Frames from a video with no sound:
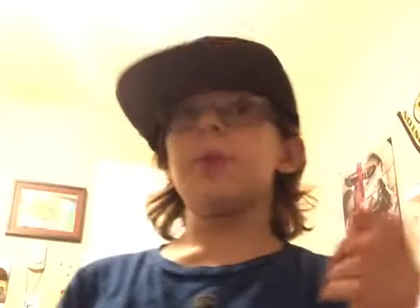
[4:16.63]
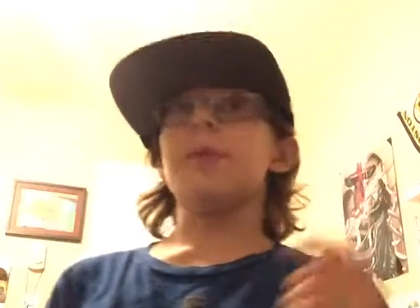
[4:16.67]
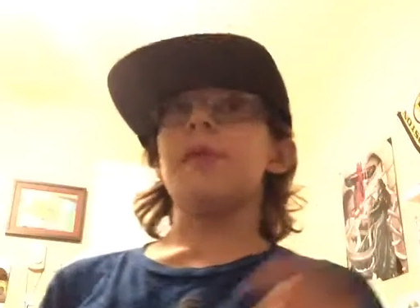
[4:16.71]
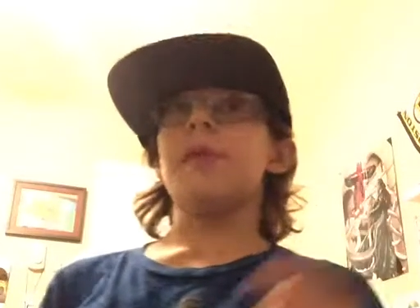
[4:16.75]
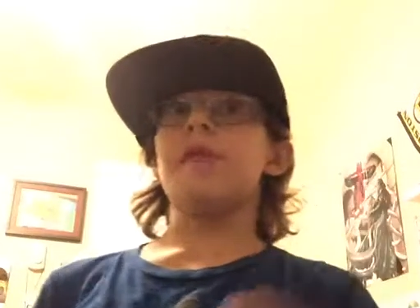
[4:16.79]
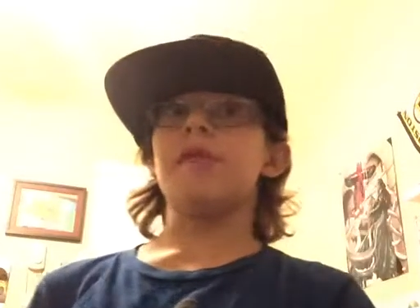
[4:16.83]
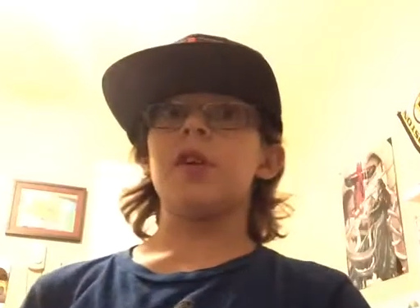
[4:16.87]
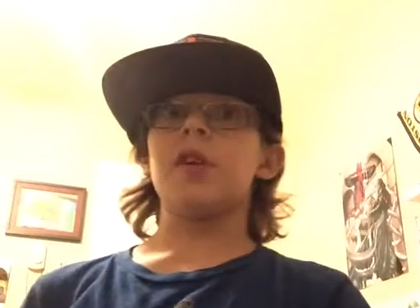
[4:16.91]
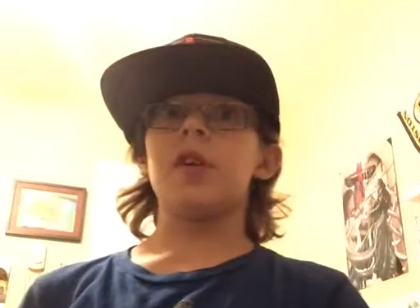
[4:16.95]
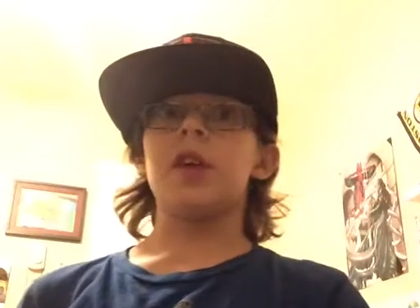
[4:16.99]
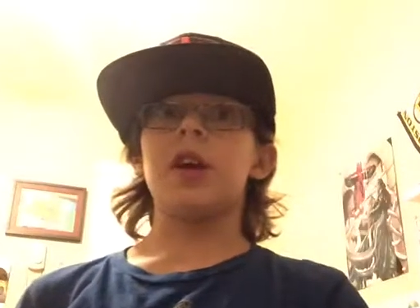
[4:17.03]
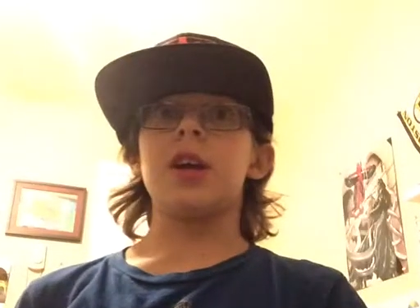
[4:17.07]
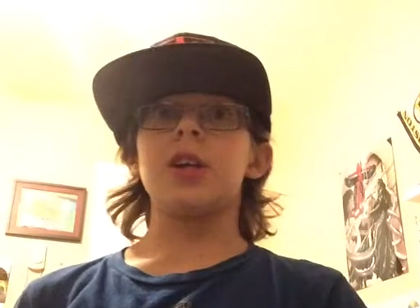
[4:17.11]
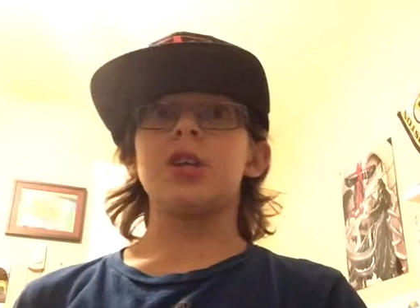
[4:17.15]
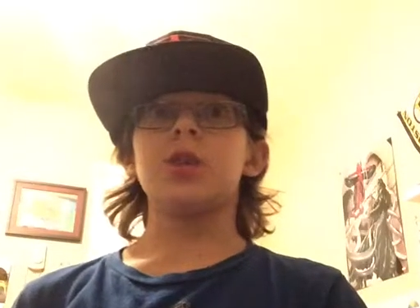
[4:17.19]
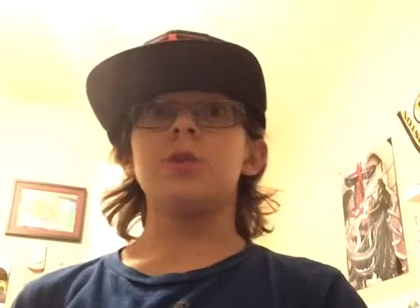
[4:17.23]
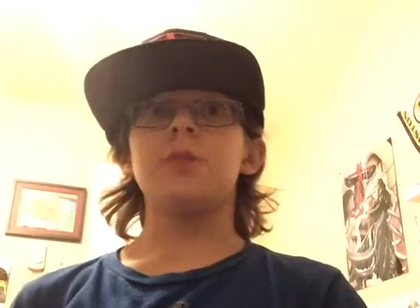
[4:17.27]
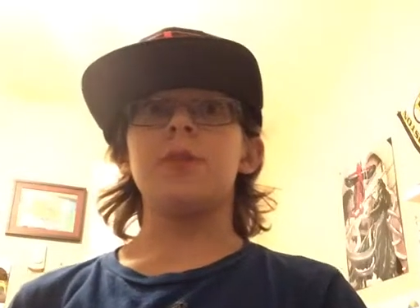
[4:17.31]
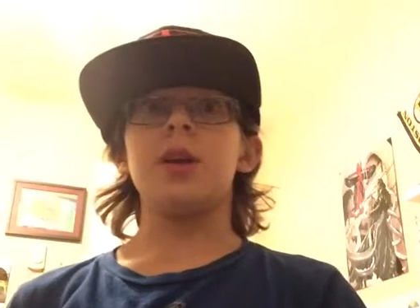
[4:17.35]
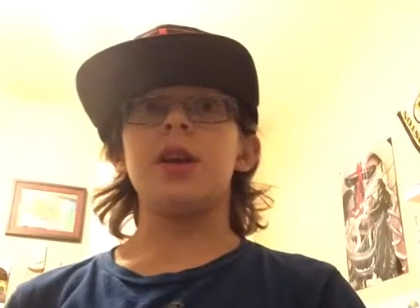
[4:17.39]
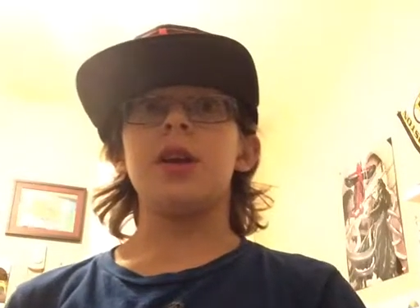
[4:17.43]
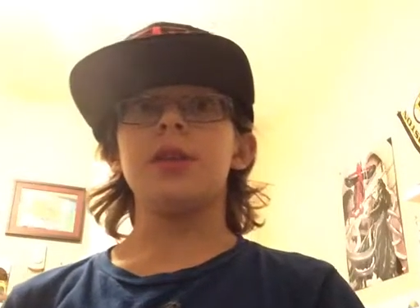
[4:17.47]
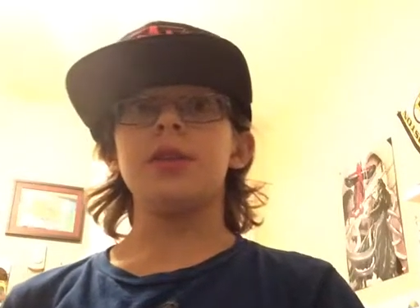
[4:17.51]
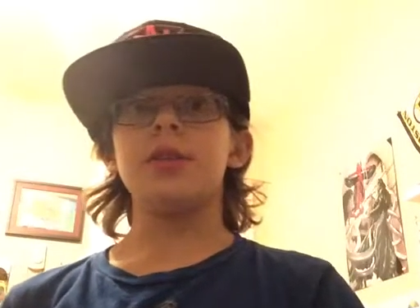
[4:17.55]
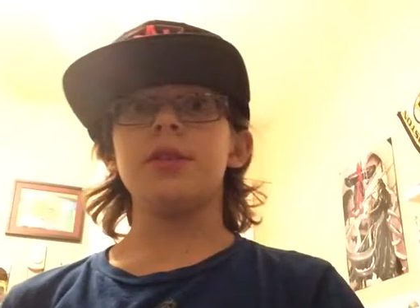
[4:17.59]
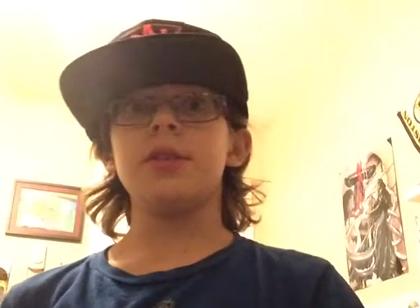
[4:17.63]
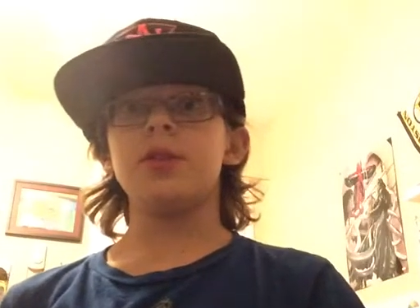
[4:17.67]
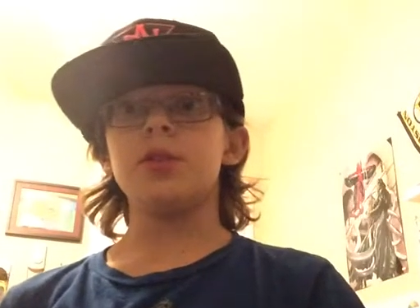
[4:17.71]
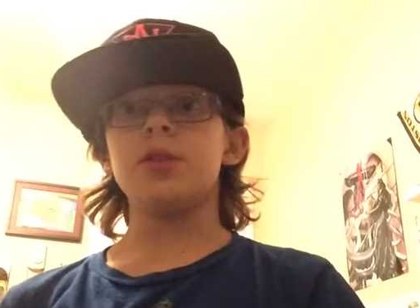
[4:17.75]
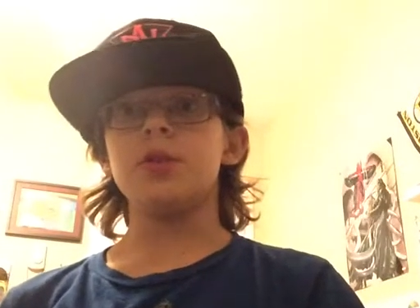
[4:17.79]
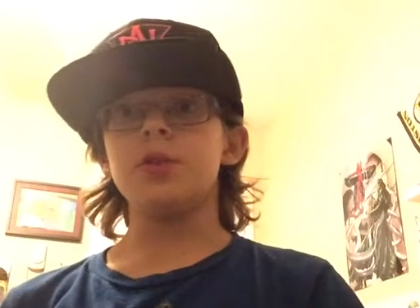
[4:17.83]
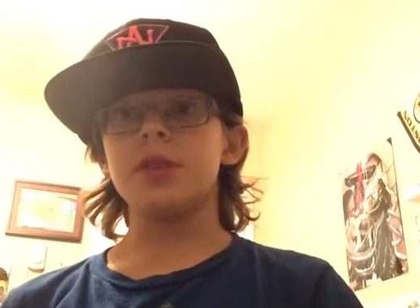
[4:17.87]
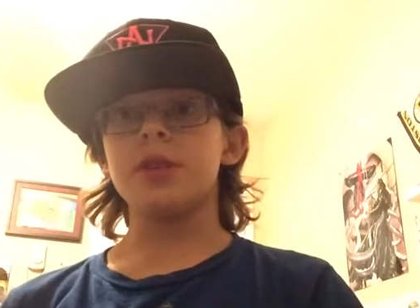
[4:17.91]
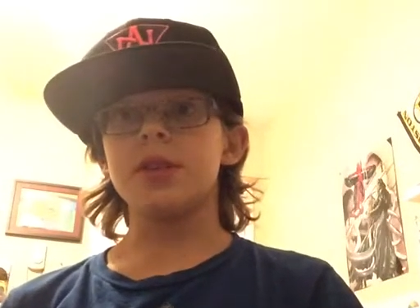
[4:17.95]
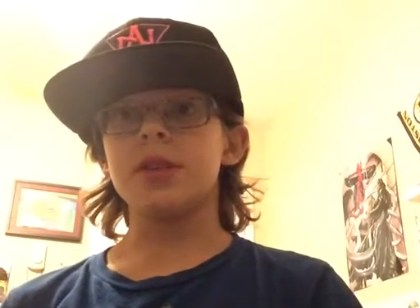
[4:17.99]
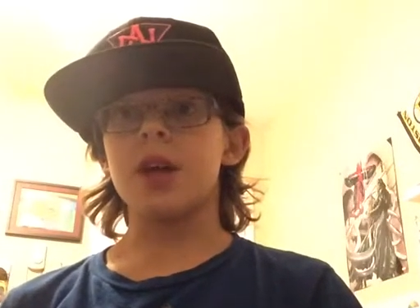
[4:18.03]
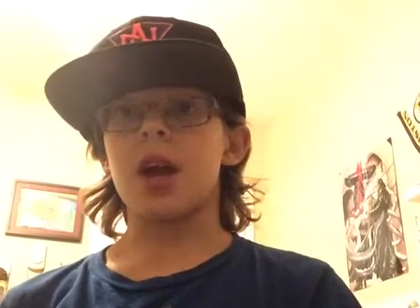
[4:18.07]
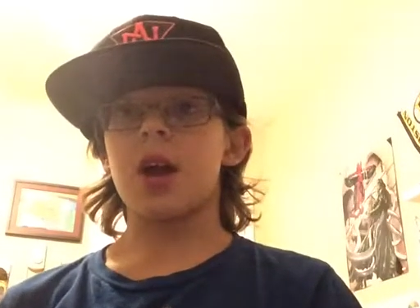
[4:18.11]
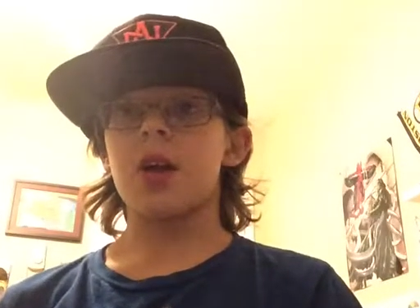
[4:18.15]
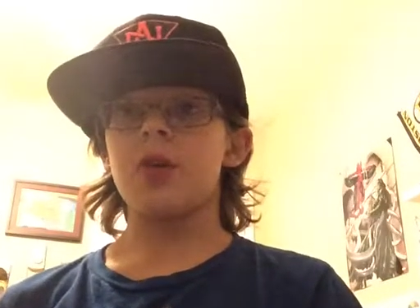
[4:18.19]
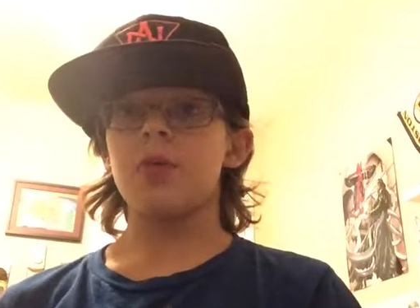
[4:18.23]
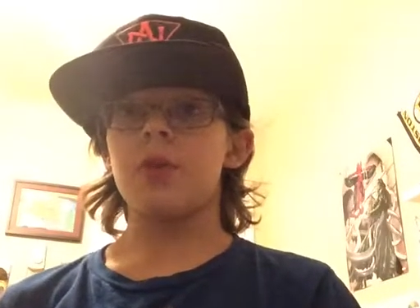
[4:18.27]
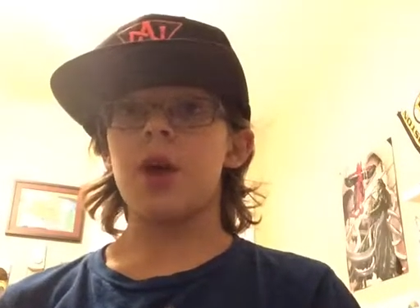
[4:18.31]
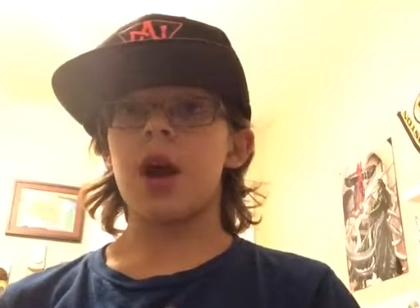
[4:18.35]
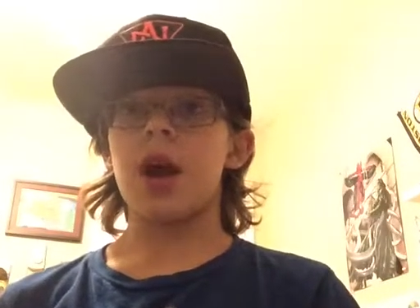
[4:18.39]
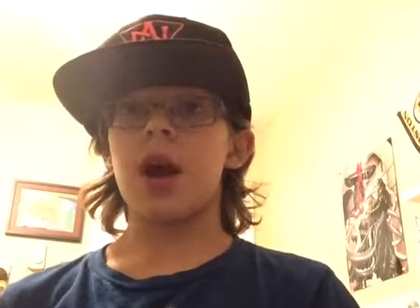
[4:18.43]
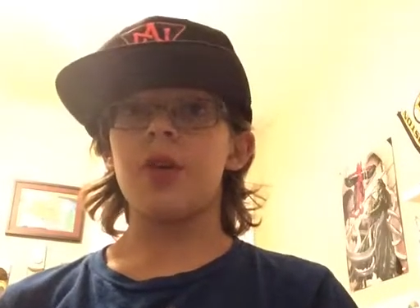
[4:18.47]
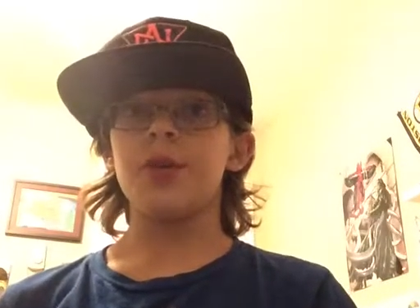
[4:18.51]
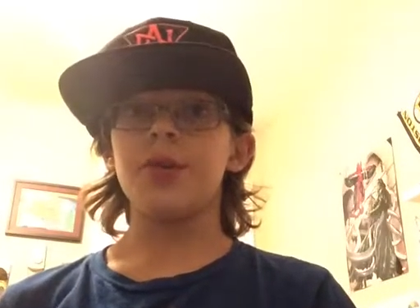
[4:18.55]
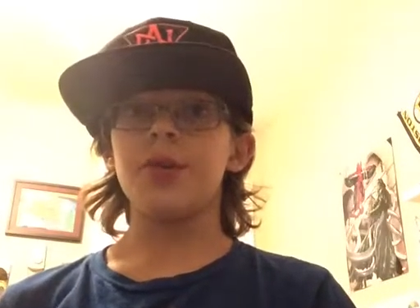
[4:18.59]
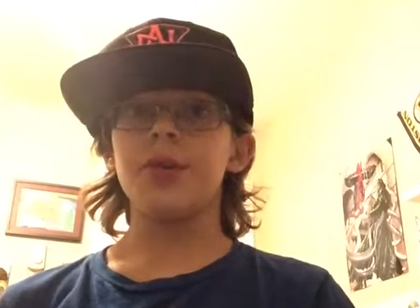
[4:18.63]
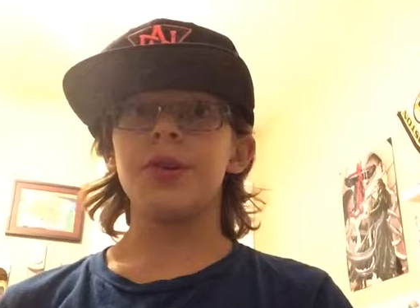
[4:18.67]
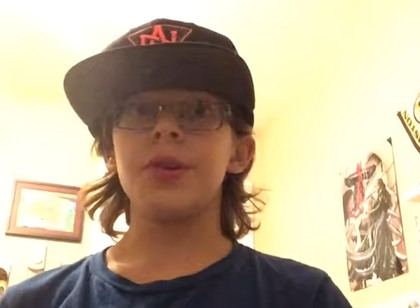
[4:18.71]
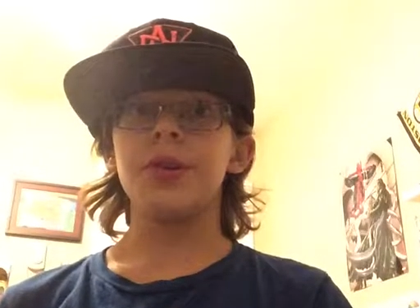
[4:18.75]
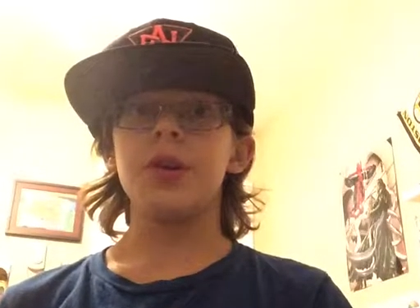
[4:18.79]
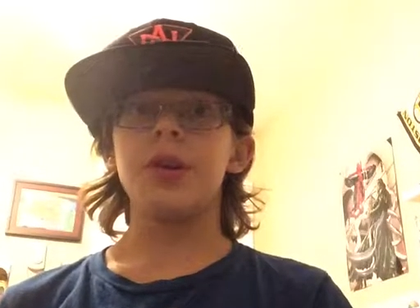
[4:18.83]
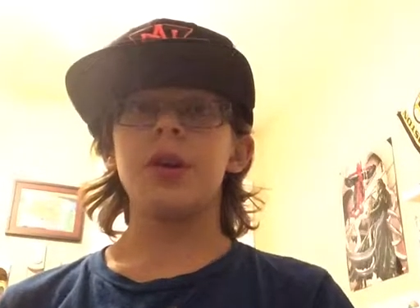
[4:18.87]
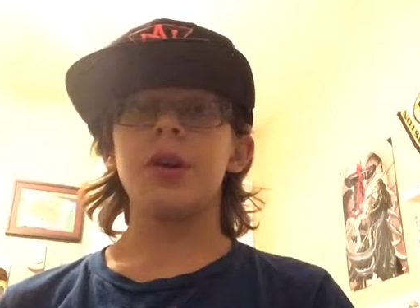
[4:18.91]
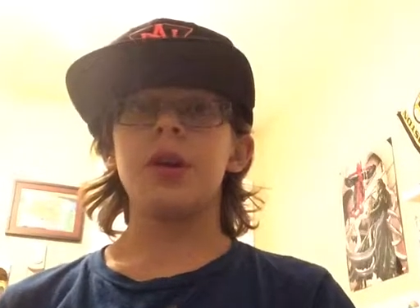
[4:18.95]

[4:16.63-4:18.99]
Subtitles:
and my friend actually made it to the second round,